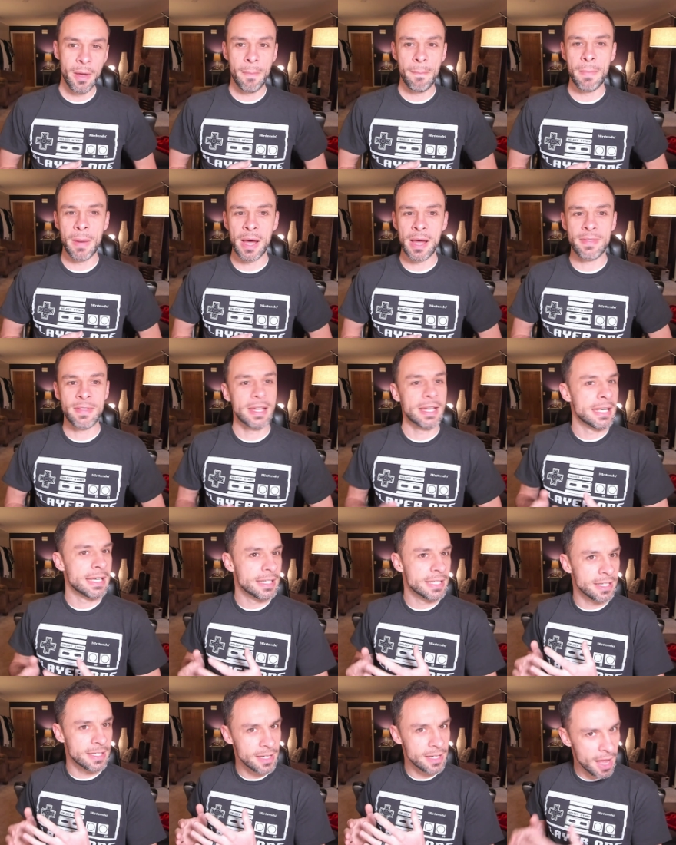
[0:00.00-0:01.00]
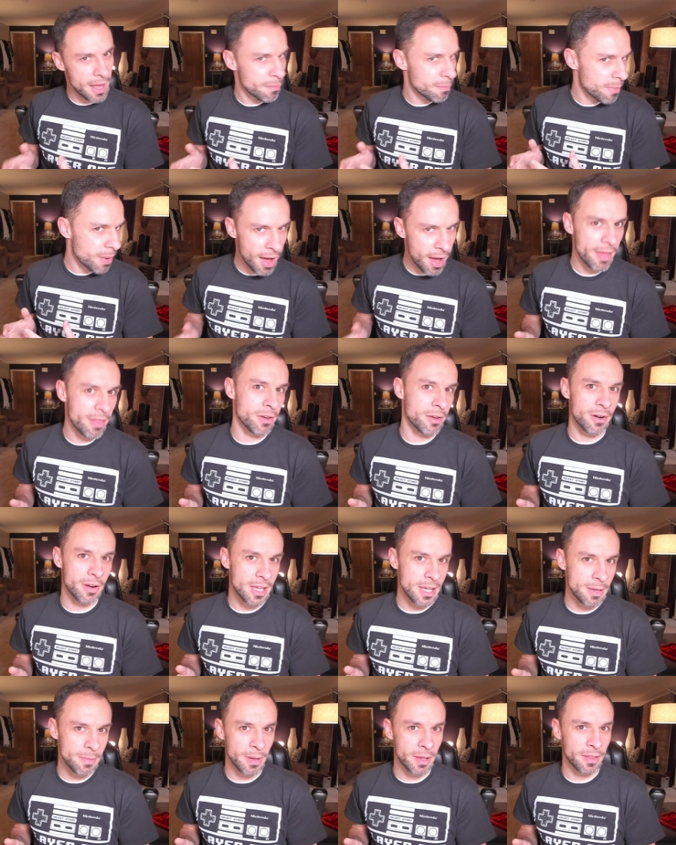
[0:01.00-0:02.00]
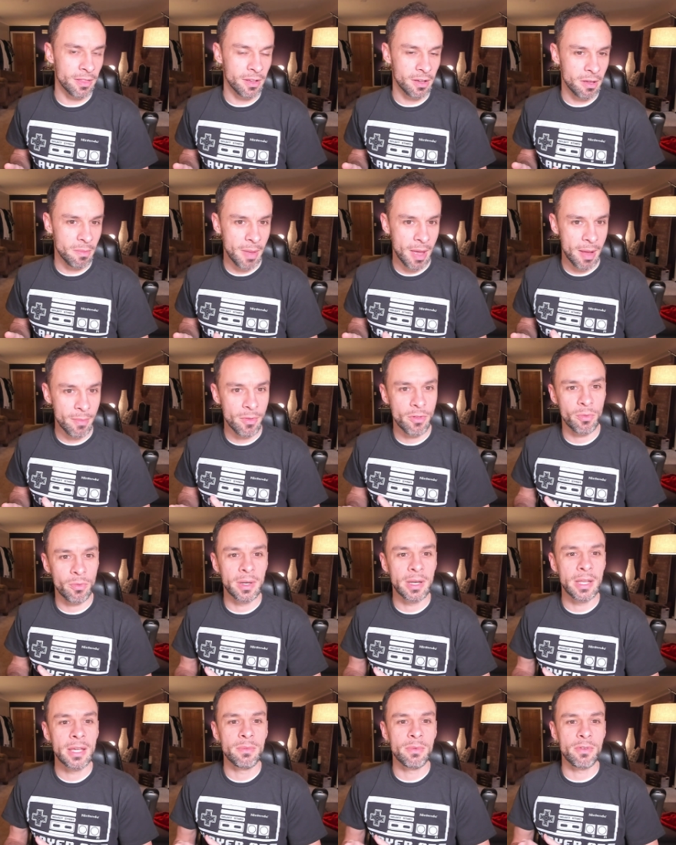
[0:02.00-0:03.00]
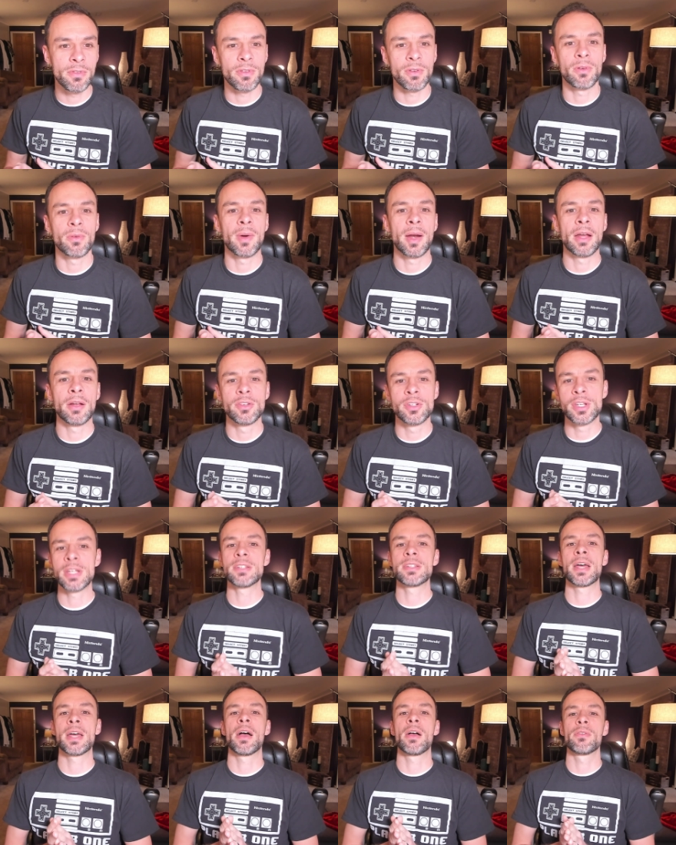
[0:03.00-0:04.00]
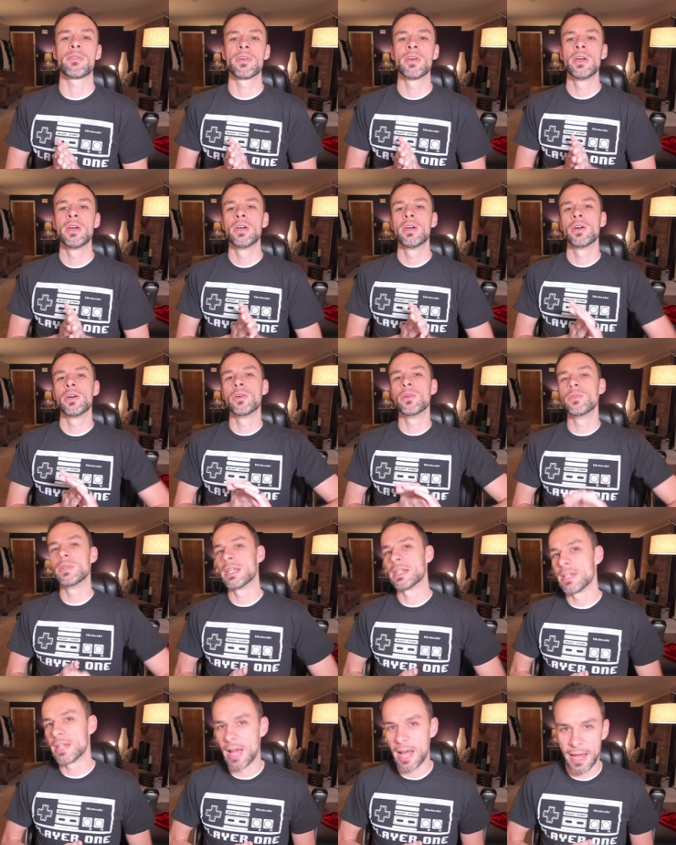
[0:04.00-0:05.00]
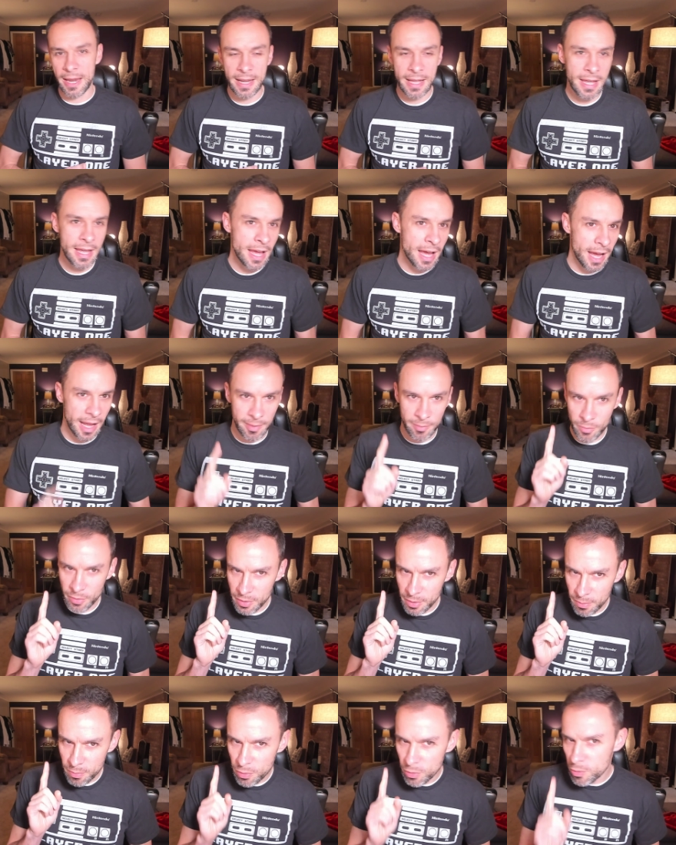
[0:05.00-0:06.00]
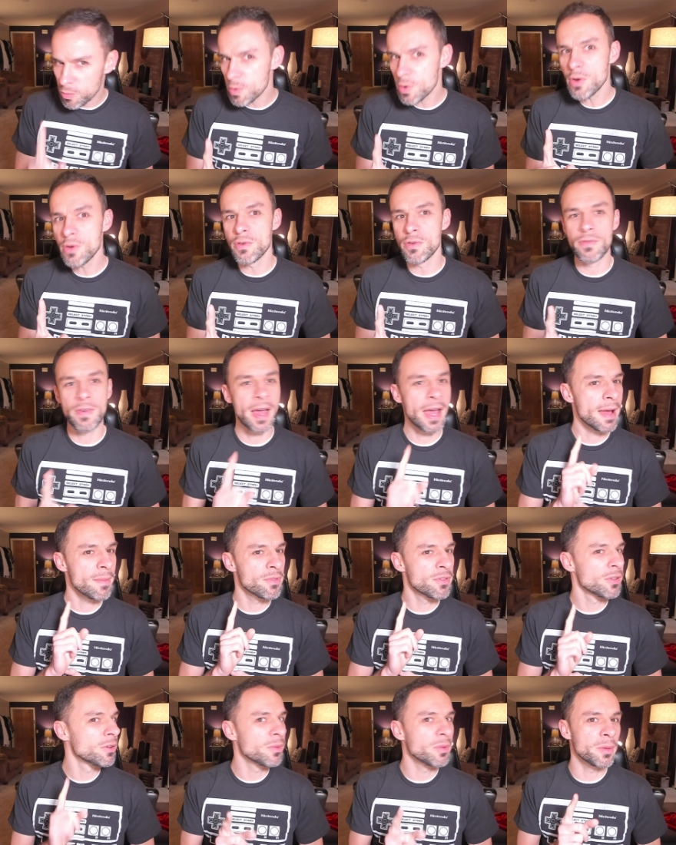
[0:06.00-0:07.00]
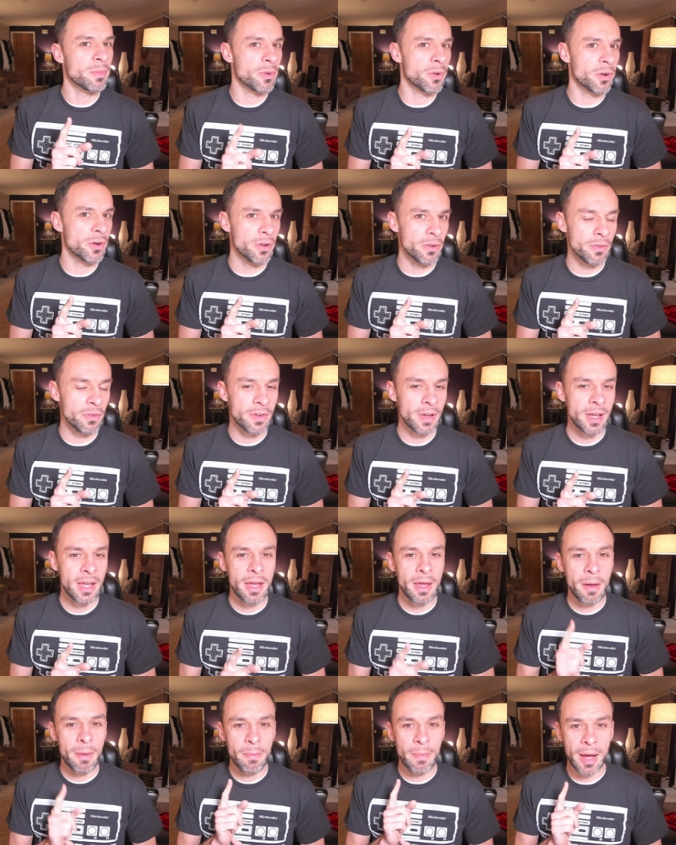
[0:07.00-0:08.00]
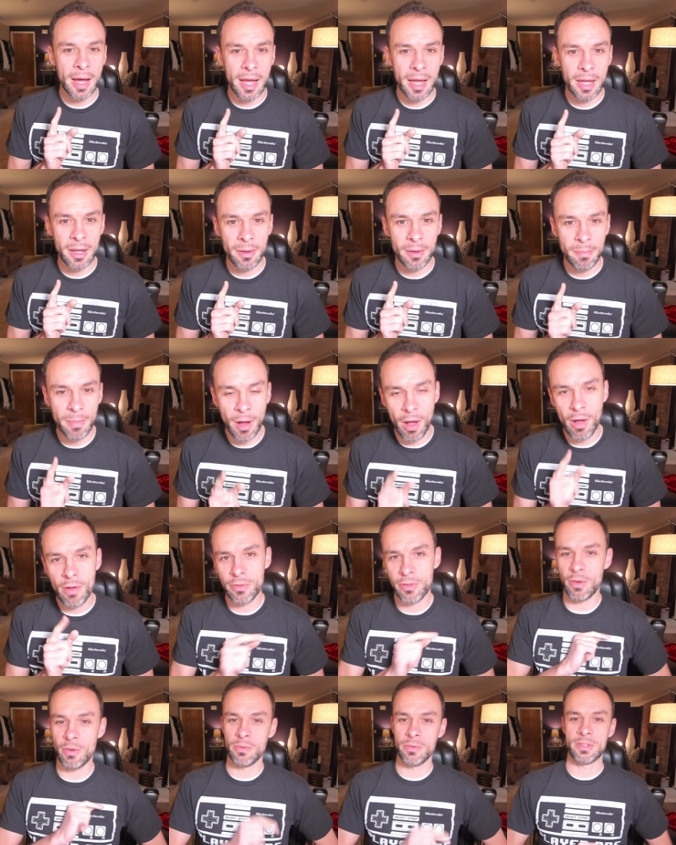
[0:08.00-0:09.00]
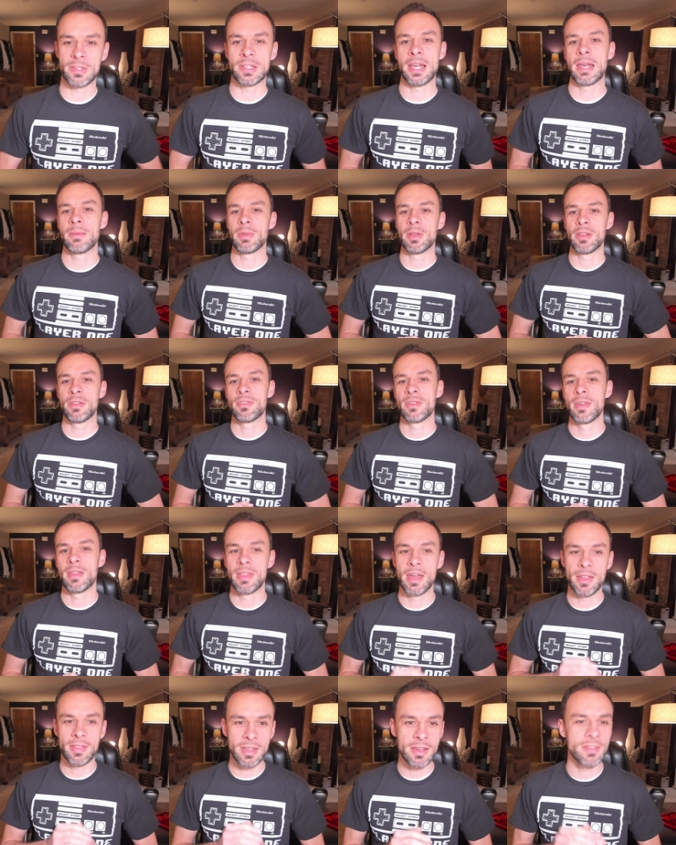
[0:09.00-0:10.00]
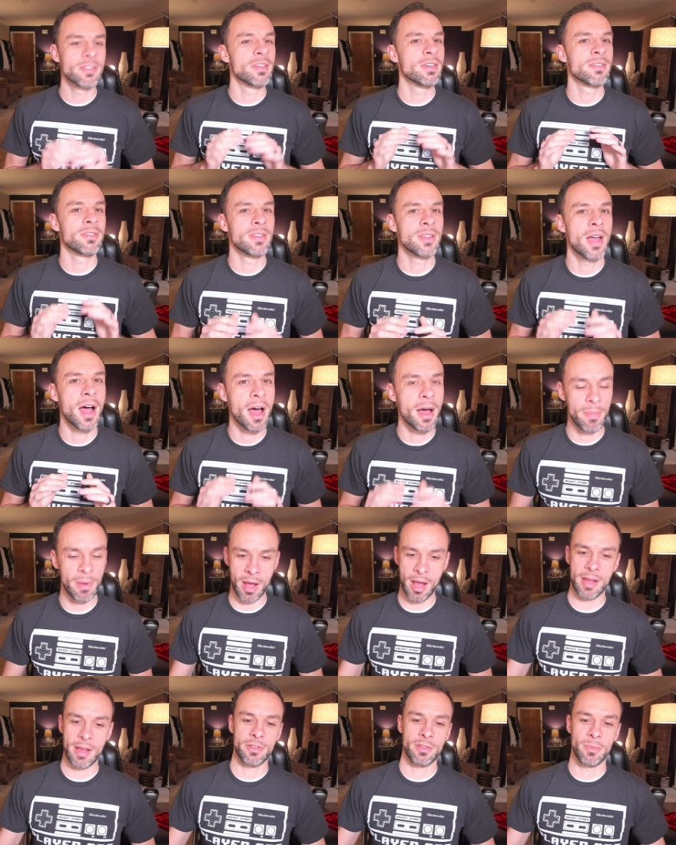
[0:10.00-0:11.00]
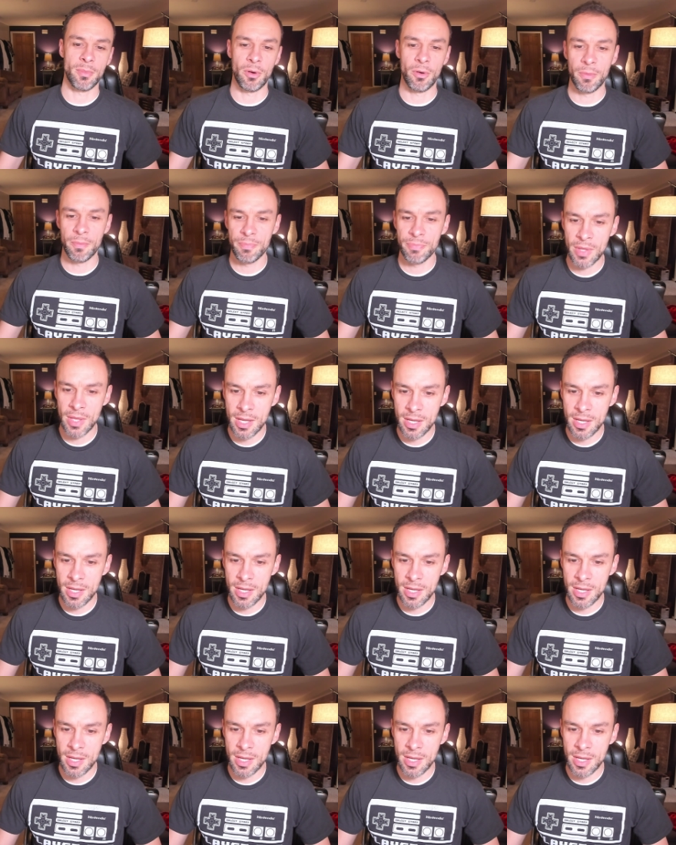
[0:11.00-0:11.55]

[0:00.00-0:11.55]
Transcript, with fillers: but that he did not bother keeping the commandments when he was around Gentiles who did not. I'm going to prove, absolutely prove, by Paul's own statements that this is not possible.